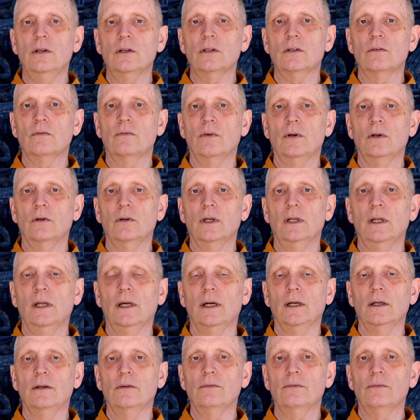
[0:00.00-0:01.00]
this very
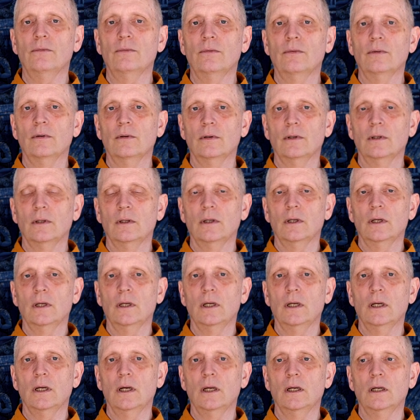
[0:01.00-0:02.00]
life
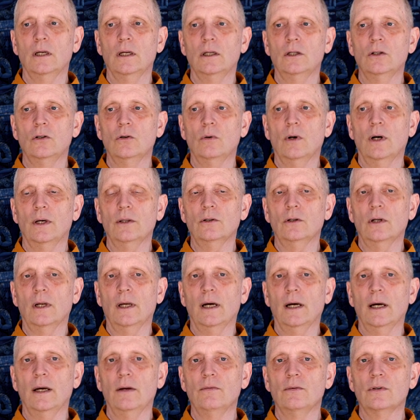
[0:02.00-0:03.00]
into other
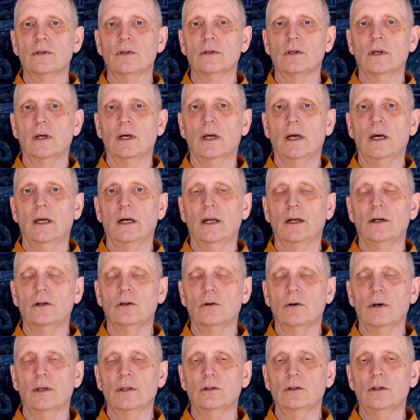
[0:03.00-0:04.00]
lives and
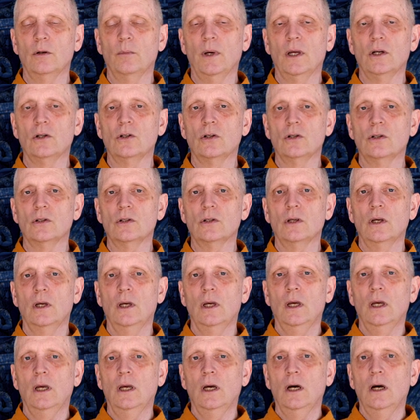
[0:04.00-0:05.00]
into other dimensions,
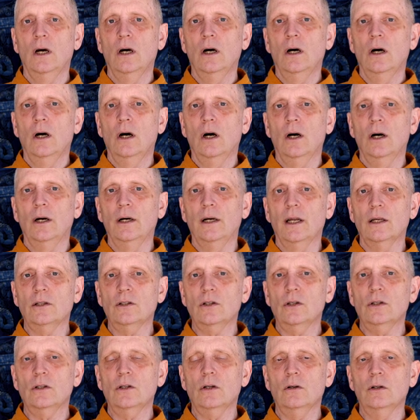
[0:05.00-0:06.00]
are
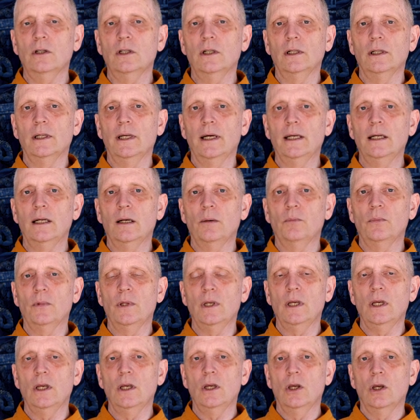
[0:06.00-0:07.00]
necessary to light up
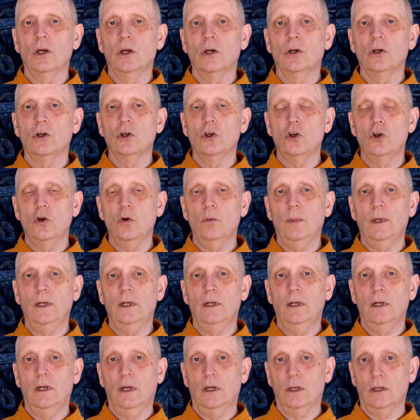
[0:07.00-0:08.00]
the
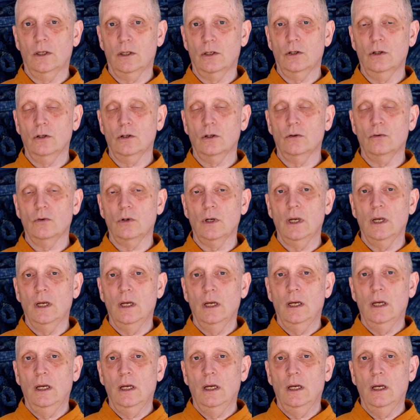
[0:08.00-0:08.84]
human circuitry.